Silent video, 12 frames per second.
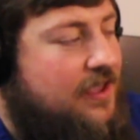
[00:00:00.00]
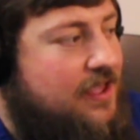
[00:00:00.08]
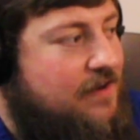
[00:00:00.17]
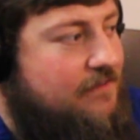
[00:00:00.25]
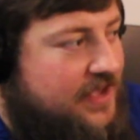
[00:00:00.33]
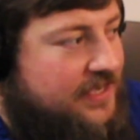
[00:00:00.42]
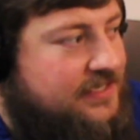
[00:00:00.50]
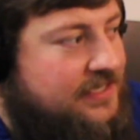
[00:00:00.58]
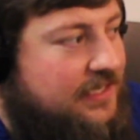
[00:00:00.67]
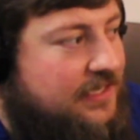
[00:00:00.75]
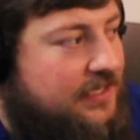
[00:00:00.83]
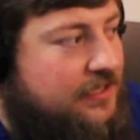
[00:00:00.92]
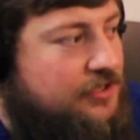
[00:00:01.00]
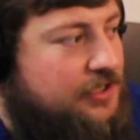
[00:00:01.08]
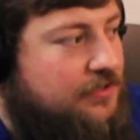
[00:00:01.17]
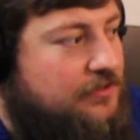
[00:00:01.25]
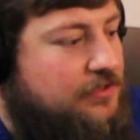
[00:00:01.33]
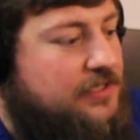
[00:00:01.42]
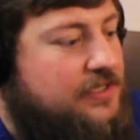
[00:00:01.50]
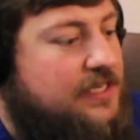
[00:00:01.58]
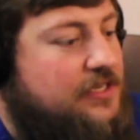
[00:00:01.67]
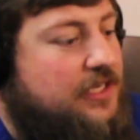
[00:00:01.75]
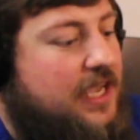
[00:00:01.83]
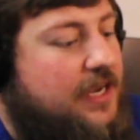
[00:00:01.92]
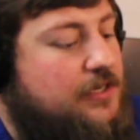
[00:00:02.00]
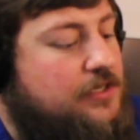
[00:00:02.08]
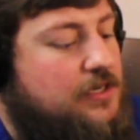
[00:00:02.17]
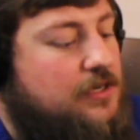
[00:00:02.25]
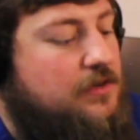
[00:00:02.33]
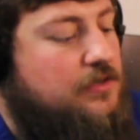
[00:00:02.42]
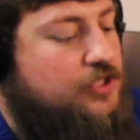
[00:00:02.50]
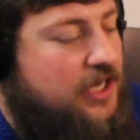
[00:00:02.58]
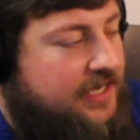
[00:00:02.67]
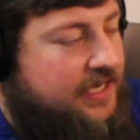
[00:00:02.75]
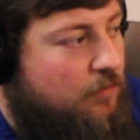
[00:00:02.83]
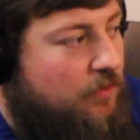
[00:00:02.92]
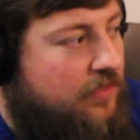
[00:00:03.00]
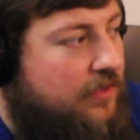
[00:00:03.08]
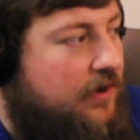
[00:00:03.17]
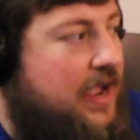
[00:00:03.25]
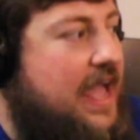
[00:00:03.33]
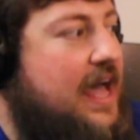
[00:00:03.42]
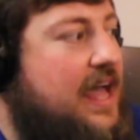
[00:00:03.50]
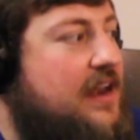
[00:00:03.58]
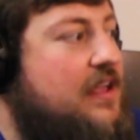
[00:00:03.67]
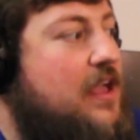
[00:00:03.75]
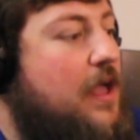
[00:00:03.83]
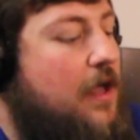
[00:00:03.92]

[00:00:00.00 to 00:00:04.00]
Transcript: investing in their children's education, checking where they're at,